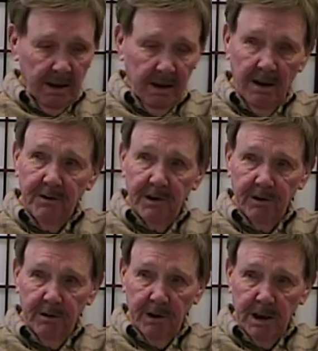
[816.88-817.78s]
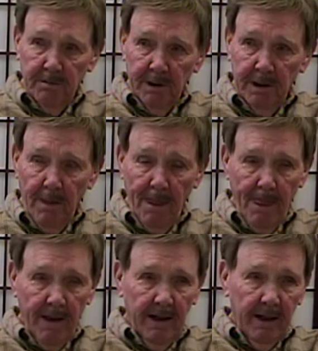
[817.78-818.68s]
Infantry Regiment.
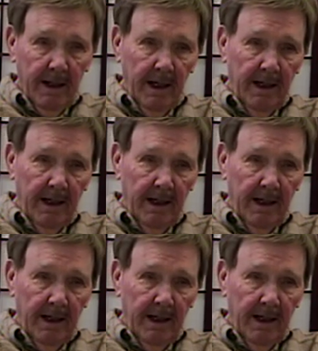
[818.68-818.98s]
Mm-hmm.